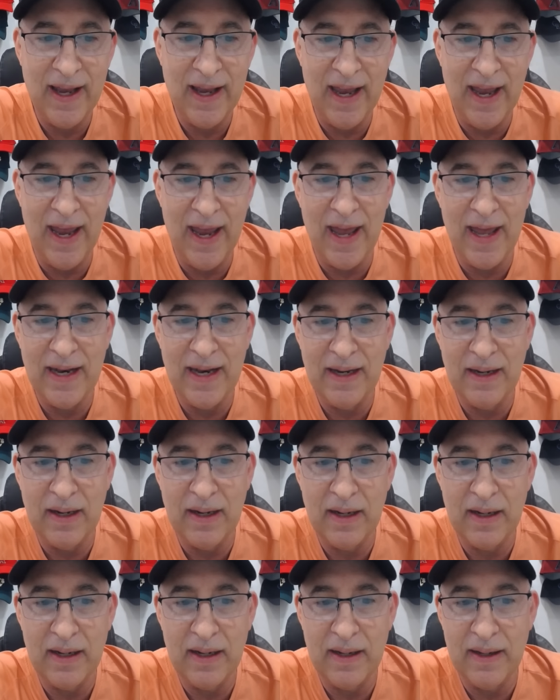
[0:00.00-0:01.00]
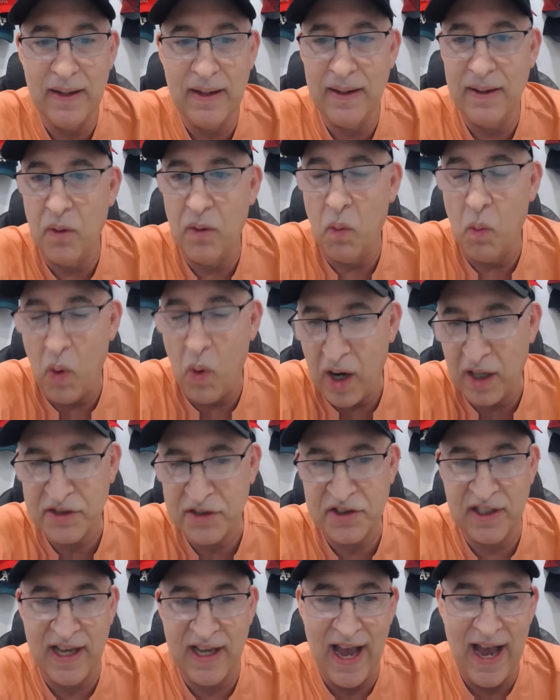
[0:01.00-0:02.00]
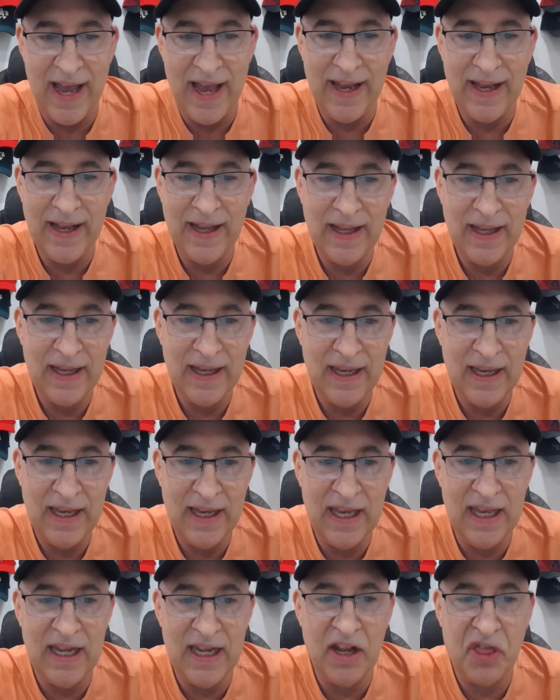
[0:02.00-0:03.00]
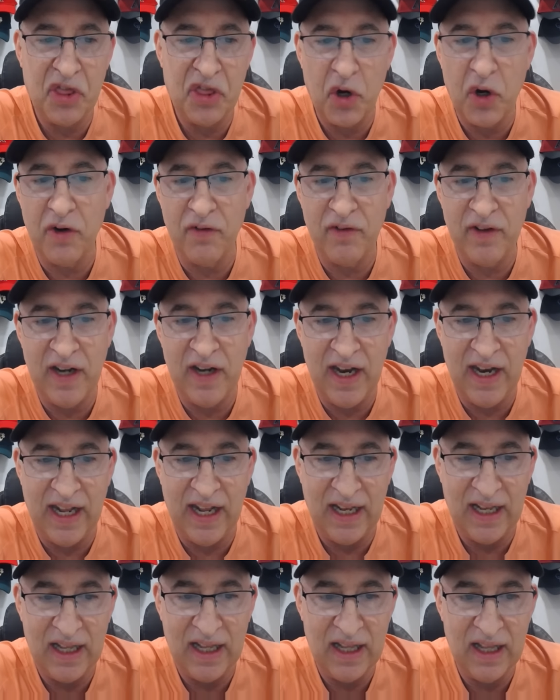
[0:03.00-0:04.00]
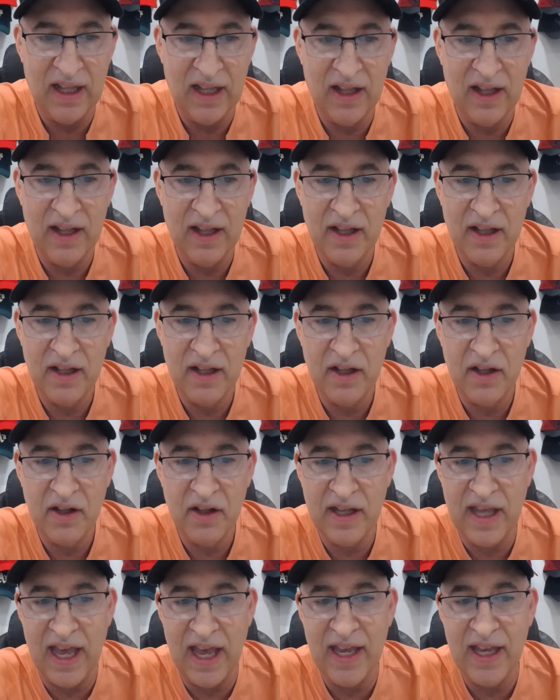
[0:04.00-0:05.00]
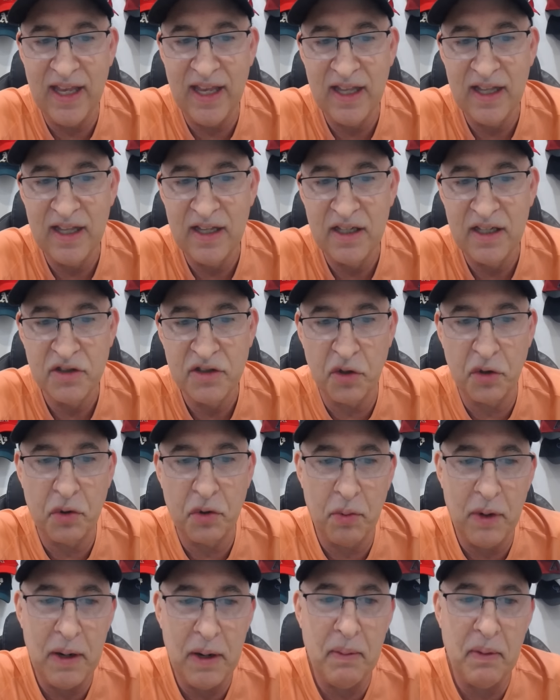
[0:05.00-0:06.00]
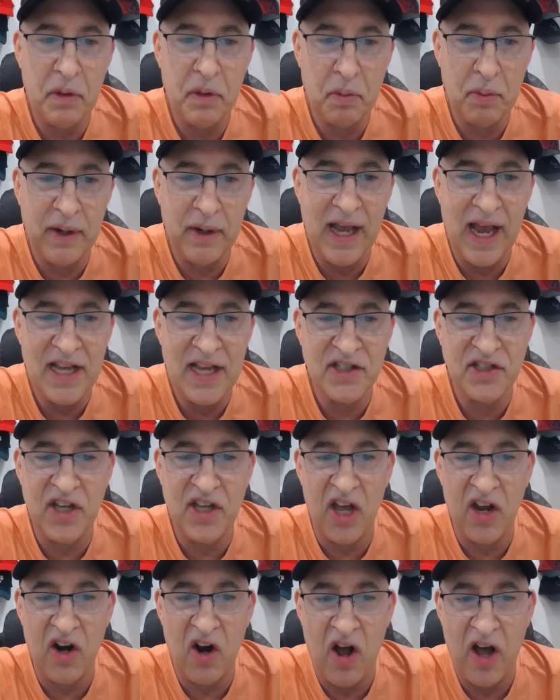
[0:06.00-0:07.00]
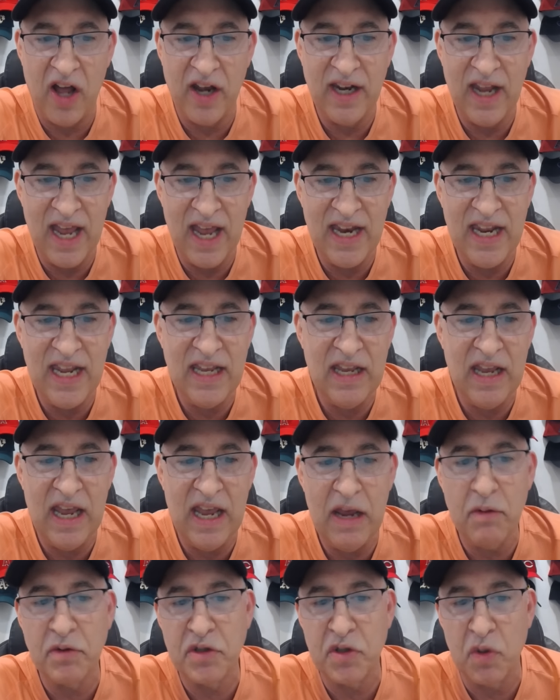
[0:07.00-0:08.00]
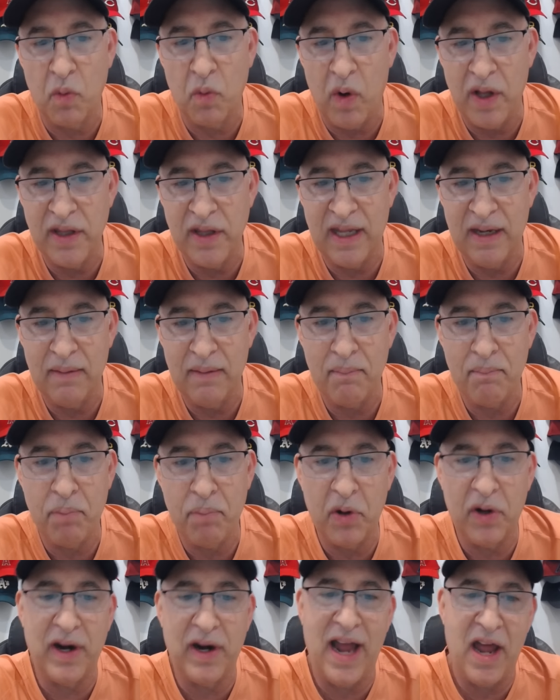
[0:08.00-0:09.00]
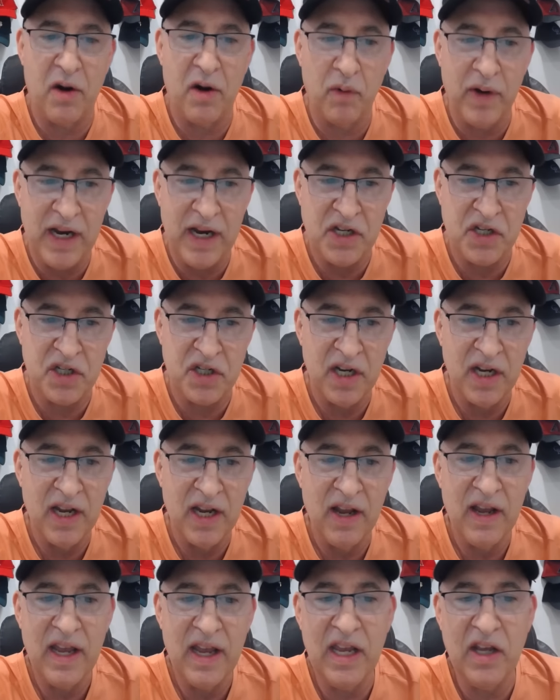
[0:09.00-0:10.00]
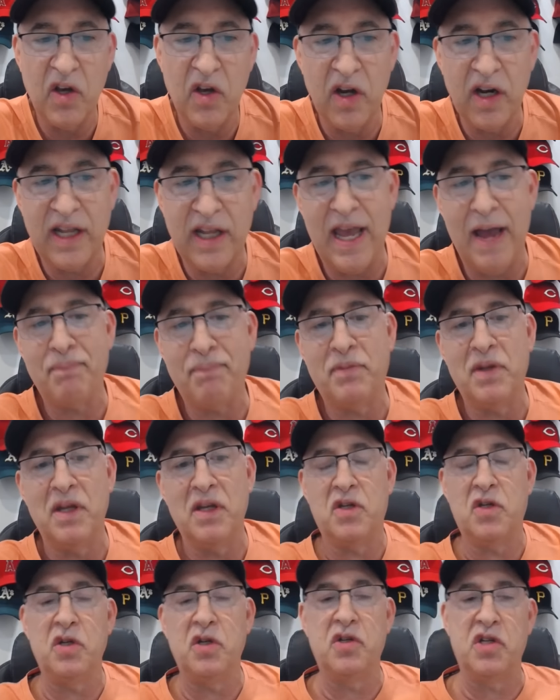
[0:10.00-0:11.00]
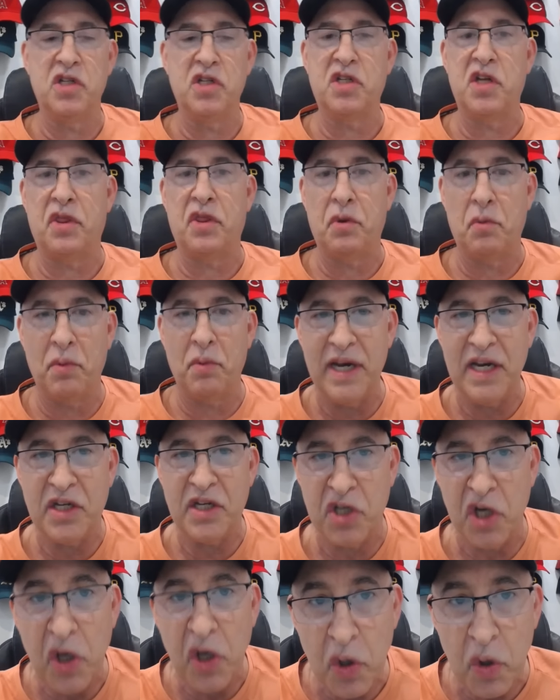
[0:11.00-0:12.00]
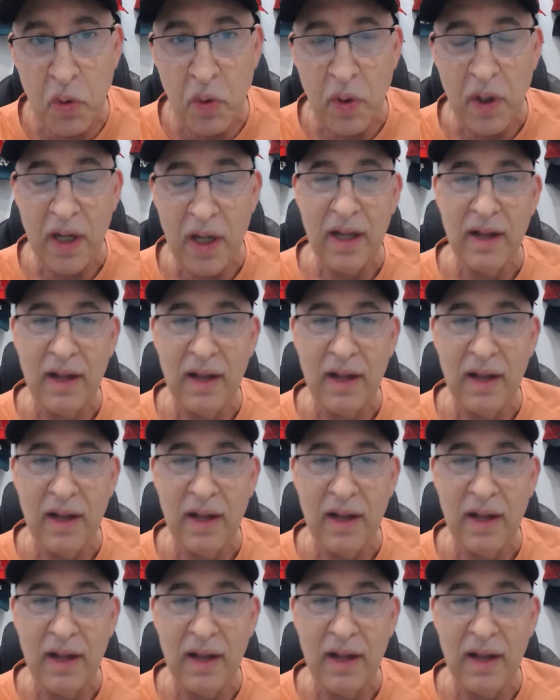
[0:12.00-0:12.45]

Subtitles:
and walks a guy in a 3rd of an inning. Okay. So three guys got on, and he was the one that put it out of reach. He could have kept it to just a 3-2